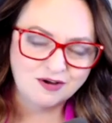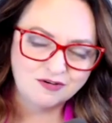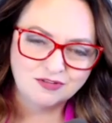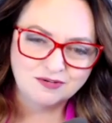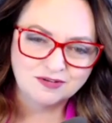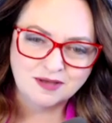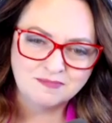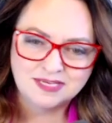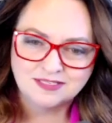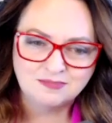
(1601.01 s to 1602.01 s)
all the
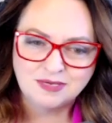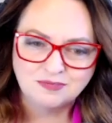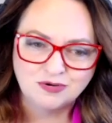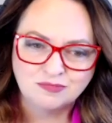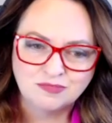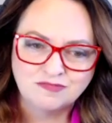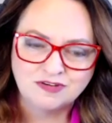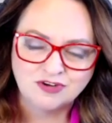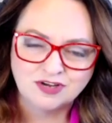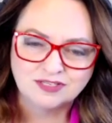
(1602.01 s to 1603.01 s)
amazing people who are
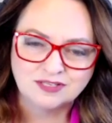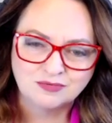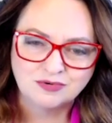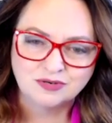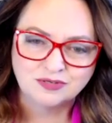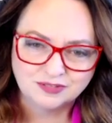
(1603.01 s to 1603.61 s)
moving rocks in the world.